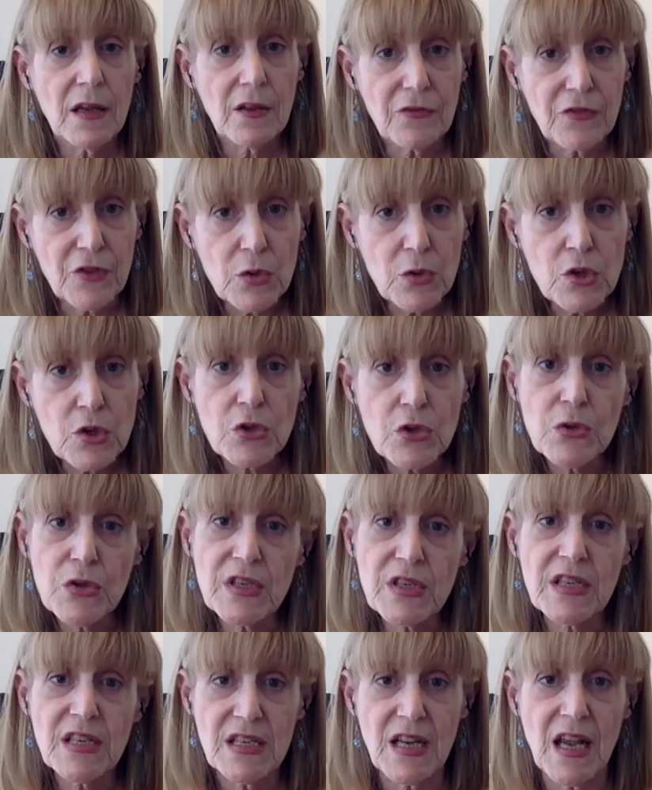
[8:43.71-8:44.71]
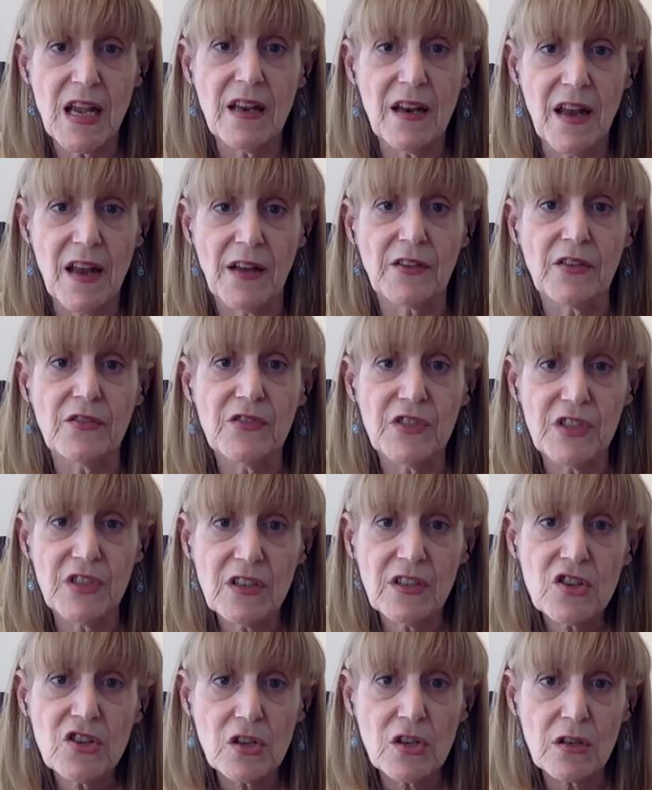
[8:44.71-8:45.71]
if you choose to stay in active
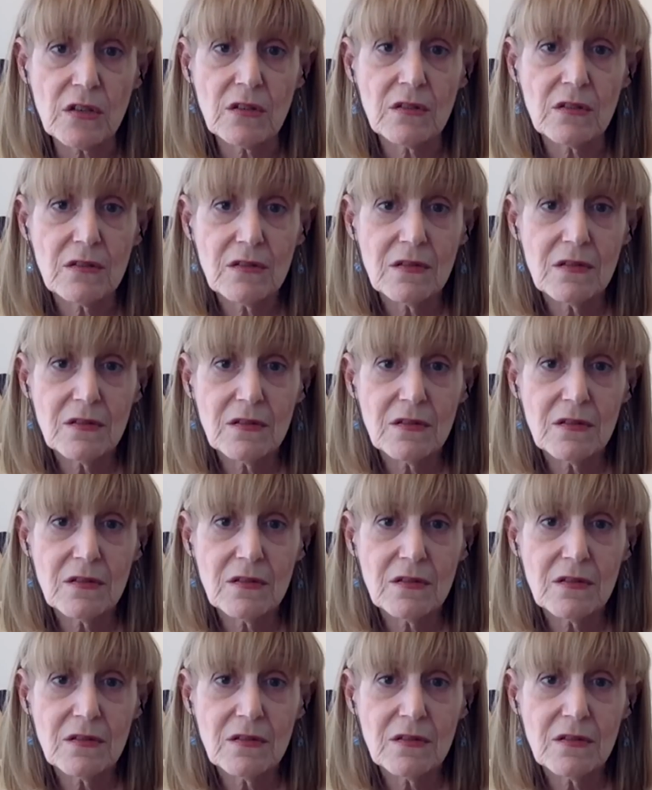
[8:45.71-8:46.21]
addiction.